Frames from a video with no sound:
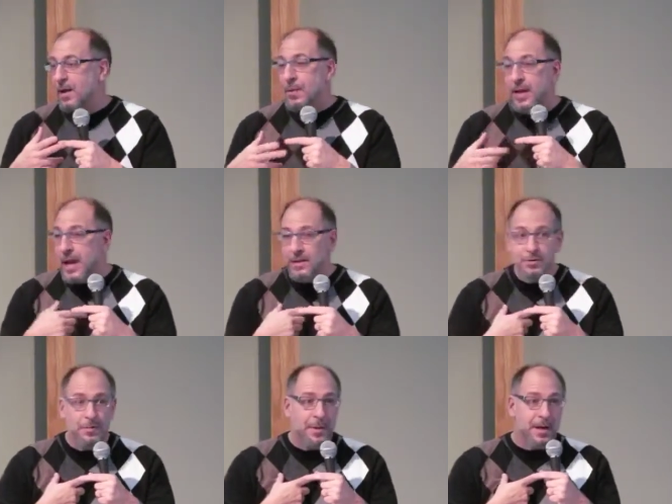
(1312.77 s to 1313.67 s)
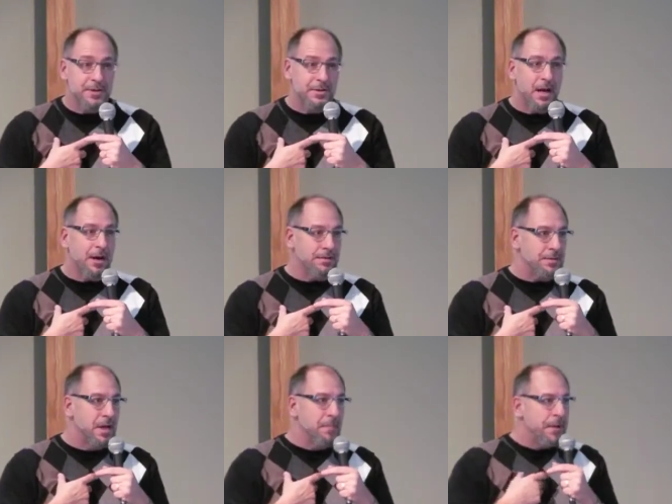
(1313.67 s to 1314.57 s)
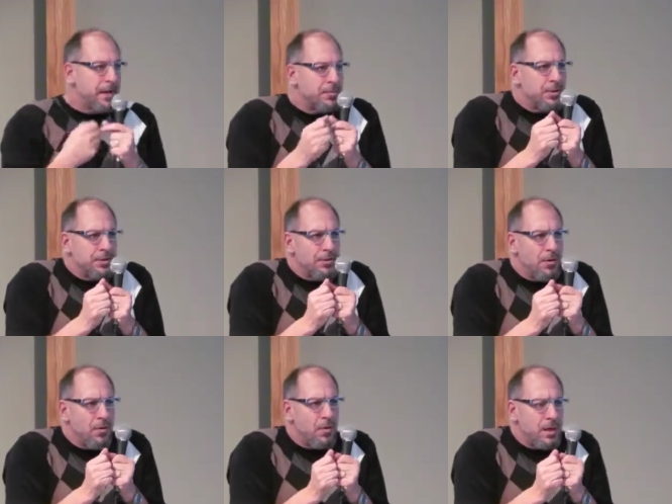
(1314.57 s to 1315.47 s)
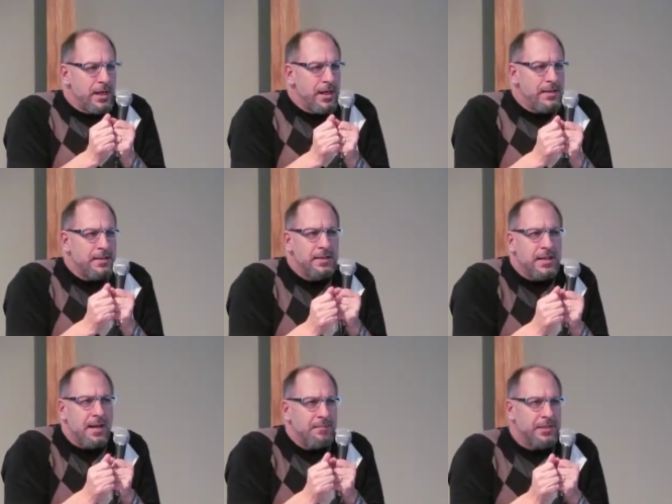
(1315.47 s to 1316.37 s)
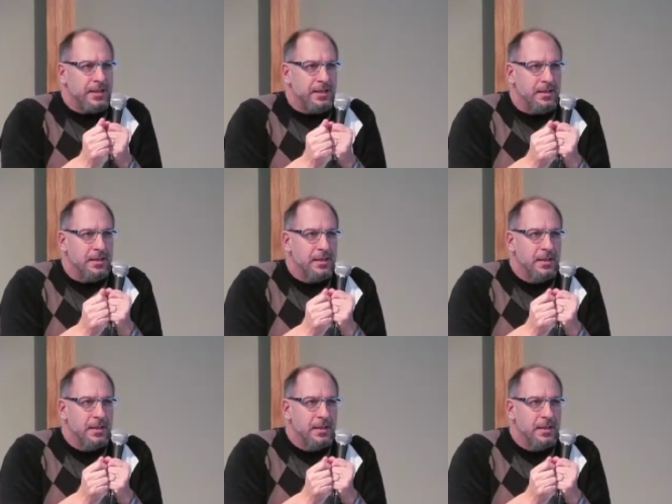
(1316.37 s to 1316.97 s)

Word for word: We can't do it by ourselves because we're so easily tempted.